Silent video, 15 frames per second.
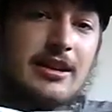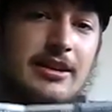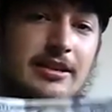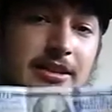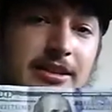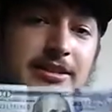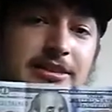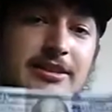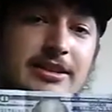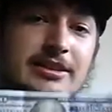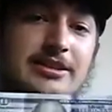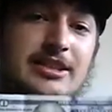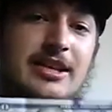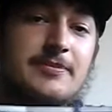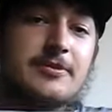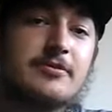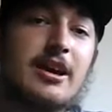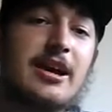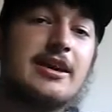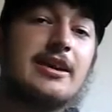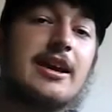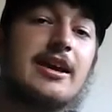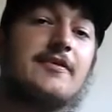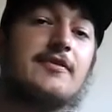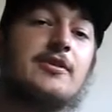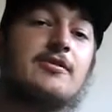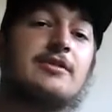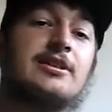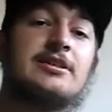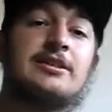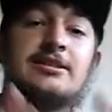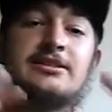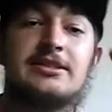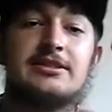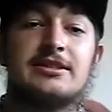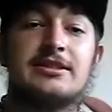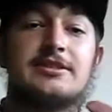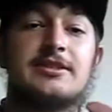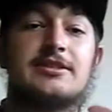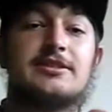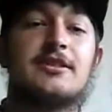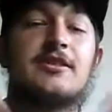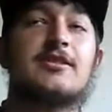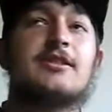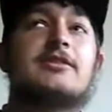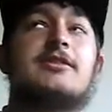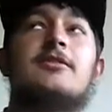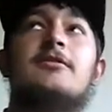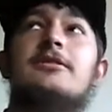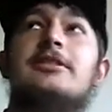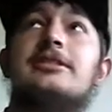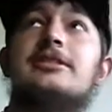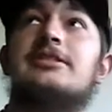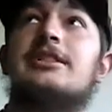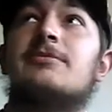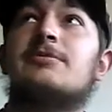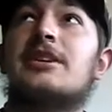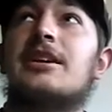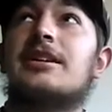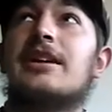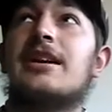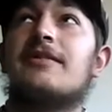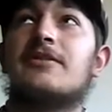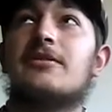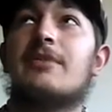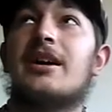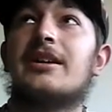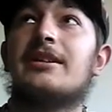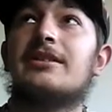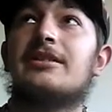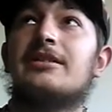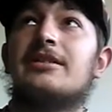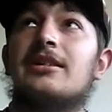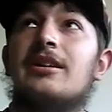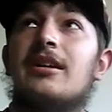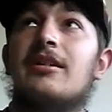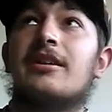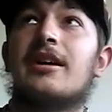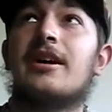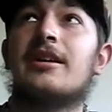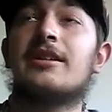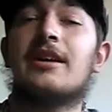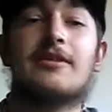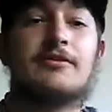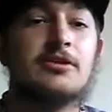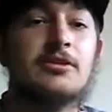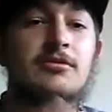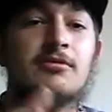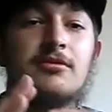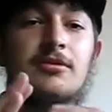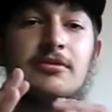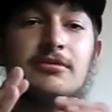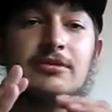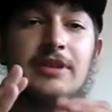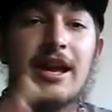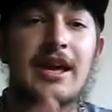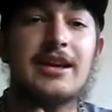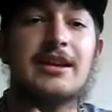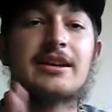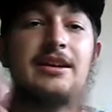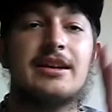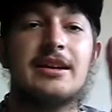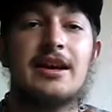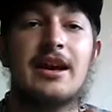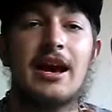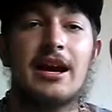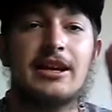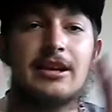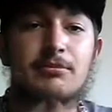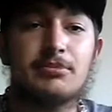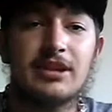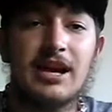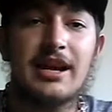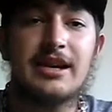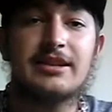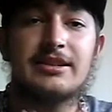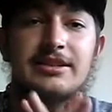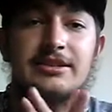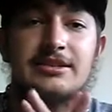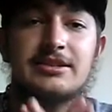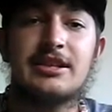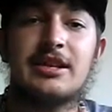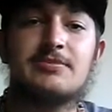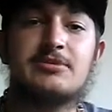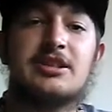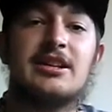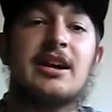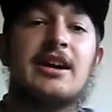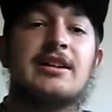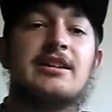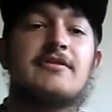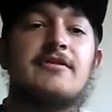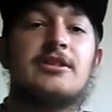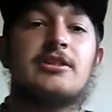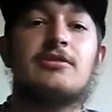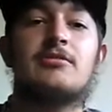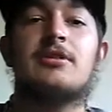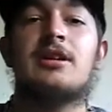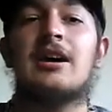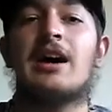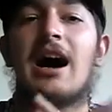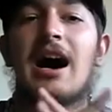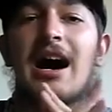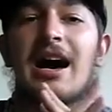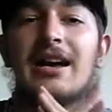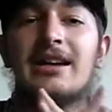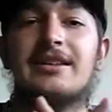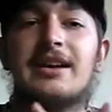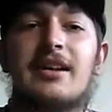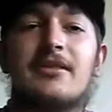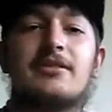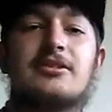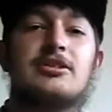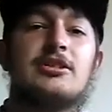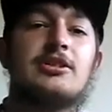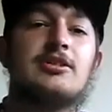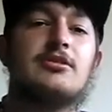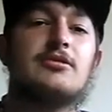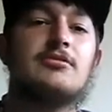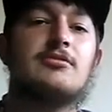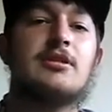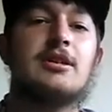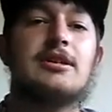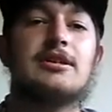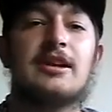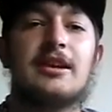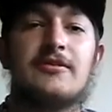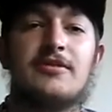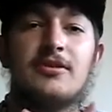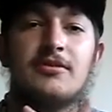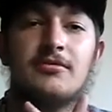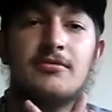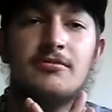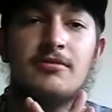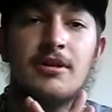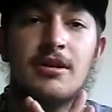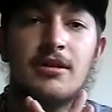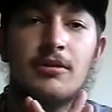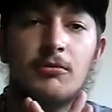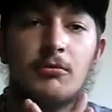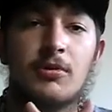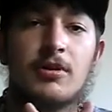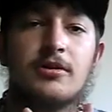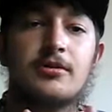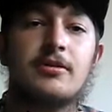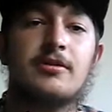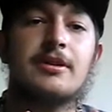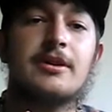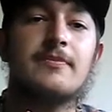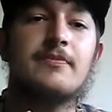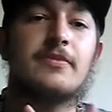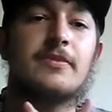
these tips what I gave you, this is solid gold. These tips I gave you, man. Okay, if you take and apply these tips that I've given you, I guarantee you that if you work on it